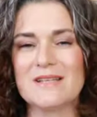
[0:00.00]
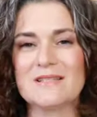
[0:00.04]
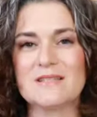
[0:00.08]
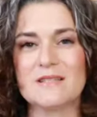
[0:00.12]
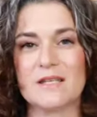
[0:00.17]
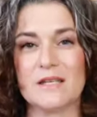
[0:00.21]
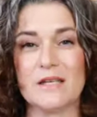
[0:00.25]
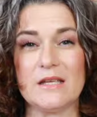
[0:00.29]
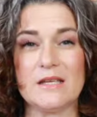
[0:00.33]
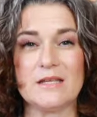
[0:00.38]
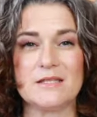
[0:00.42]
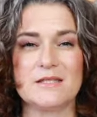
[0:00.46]

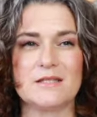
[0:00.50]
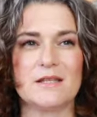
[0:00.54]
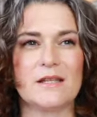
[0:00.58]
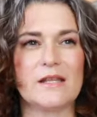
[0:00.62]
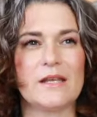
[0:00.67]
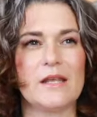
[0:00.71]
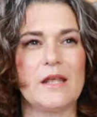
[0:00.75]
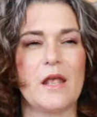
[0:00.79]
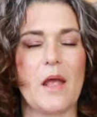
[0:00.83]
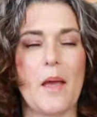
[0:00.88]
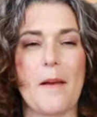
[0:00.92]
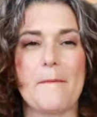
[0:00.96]
It's
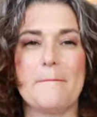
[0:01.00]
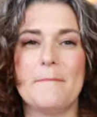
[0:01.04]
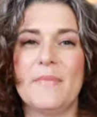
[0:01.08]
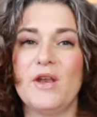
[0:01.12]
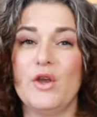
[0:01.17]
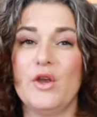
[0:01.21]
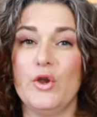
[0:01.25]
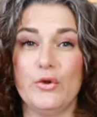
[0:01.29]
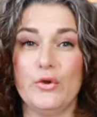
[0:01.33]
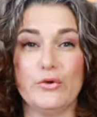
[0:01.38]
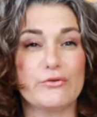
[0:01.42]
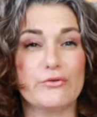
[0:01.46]
easily
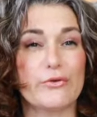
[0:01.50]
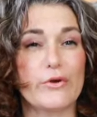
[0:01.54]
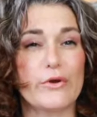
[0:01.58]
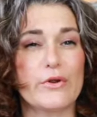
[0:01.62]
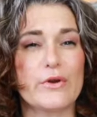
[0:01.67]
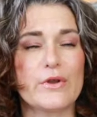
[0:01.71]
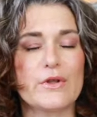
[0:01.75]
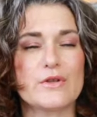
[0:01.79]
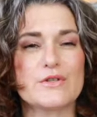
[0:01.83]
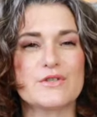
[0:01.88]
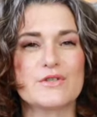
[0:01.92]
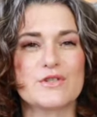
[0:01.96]

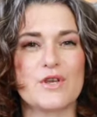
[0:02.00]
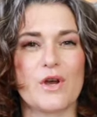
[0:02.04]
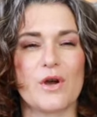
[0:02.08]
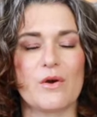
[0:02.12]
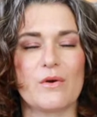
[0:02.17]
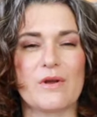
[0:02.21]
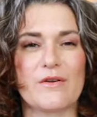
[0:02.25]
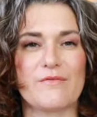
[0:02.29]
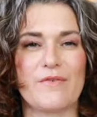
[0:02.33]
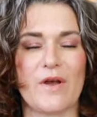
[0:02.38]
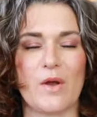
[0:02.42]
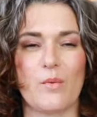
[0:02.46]
maneuvered. So
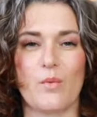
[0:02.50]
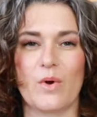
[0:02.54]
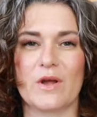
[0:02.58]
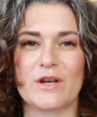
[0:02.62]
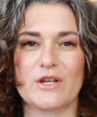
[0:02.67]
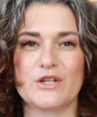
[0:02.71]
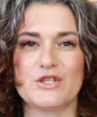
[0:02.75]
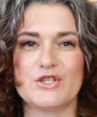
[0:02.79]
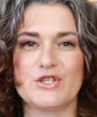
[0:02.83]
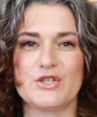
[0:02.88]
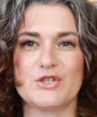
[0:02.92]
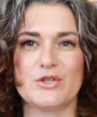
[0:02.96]
if I
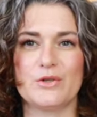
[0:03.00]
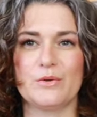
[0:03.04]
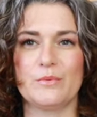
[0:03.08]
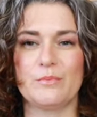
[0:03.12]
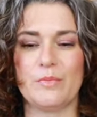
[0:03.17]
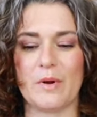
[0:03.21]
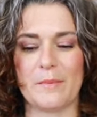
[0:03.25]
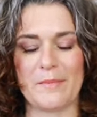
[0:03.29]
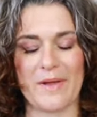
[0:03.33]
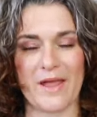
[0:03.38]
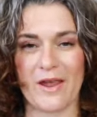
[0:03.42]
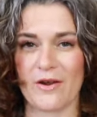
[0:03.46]
wanted to
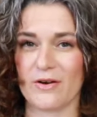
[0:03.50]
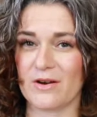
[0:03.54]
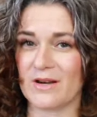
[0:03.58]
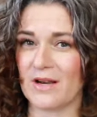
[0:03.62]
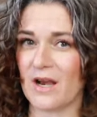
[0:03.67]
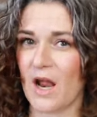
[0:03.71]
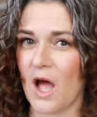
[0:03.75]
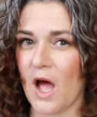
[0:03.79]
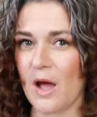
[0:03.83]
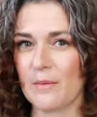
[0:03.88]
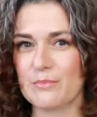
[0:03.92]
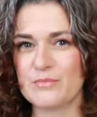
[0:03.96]
put my hair in
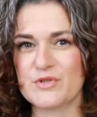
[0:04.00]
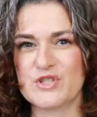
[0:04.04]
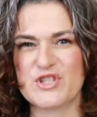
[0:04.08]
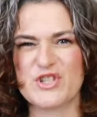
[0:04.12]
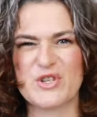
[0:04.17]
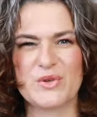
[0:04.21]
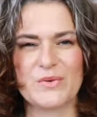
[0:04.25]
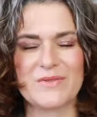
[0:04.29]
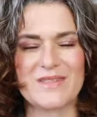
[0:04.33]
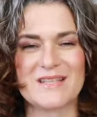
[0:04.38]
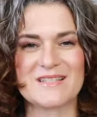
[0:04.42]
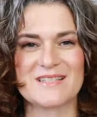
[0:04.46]
an
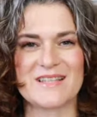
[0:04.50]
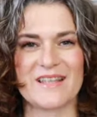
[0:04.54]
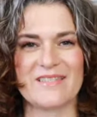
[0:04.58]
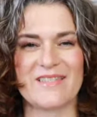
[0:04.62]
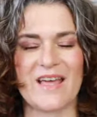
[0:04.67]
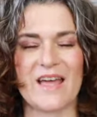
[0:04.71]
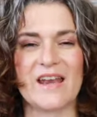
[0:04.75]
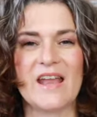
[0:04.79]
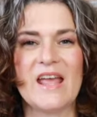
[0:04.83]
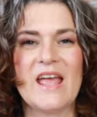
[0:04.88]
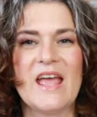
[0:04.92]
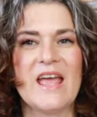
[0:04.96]
updo, things like
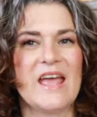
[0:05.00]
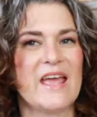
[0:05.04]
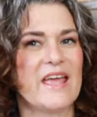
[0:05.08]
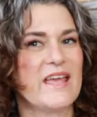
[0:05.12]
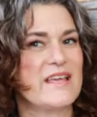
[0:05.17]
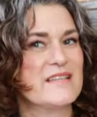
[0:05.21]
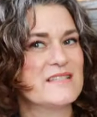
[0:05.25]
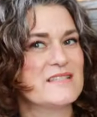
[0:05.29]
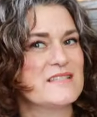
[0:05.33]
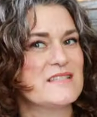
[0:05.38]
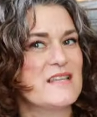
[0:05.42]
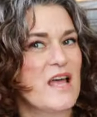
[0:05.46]
that,
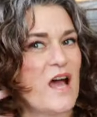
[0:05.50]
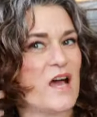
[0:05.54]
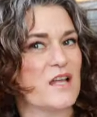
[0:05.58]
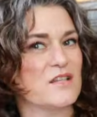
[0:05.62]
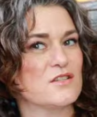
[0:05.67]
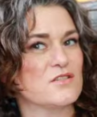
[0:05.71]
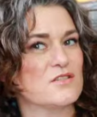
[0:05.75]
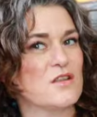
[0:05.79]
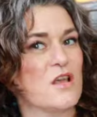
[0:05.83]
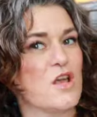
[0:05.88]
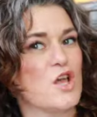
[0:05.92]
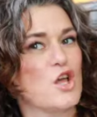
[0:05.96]
it's
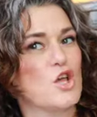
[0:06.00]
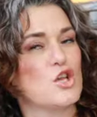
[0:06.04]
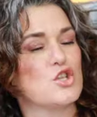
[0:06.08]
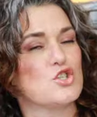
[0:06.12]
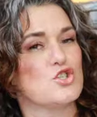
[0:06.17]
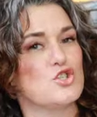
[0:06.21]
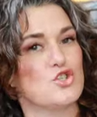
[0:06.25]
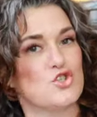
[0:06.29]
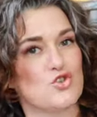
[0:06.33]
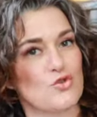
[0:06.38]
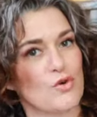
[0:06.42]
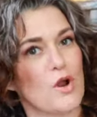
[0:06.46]
not
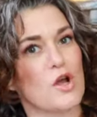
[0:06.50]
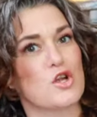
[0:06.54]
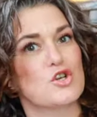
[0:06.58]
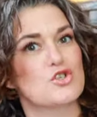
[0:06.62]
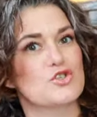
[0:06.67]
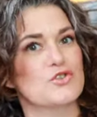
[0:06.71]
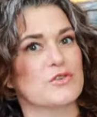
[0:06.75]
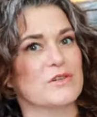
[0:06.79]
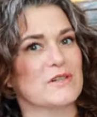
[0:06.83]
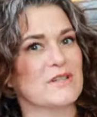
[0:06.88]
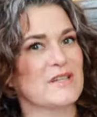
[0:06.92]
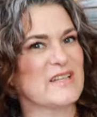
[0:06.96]

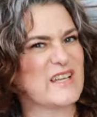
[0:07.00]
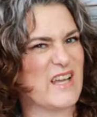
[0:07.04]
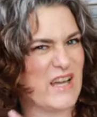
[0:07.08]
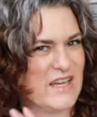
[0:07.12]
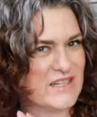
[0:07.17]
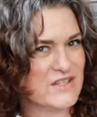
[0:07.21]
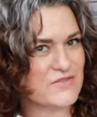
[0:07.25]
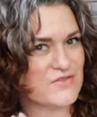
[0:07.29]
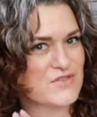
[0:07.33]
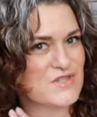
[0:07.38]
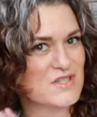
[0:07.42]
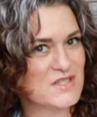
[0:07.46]
structurally
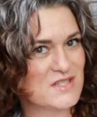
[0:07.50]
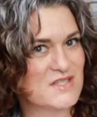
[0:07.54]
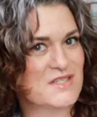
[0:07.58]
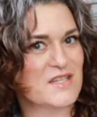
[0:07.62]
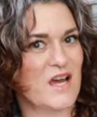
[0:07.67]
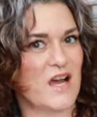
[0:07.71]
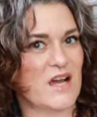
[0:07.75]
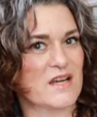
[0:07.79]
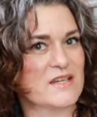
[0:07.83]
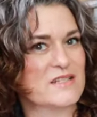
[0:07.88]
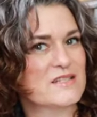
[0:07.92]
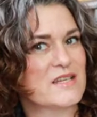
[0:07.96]
kind of
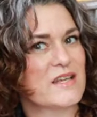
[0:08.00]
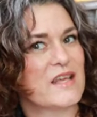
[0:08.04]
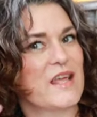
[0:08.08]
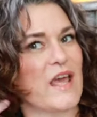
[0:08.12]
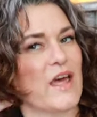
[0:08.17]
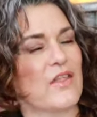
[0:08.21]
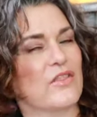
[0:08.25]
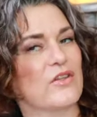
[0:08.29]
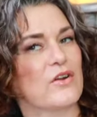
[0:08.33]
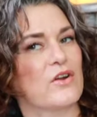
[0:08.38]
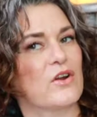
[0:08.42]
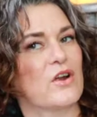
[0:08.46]
stuck
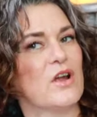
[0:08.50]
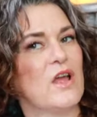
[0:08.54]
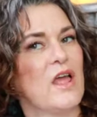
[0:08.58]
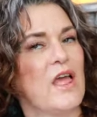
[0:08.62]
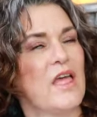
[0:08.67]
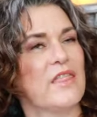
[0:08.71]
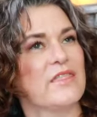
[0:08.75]
together.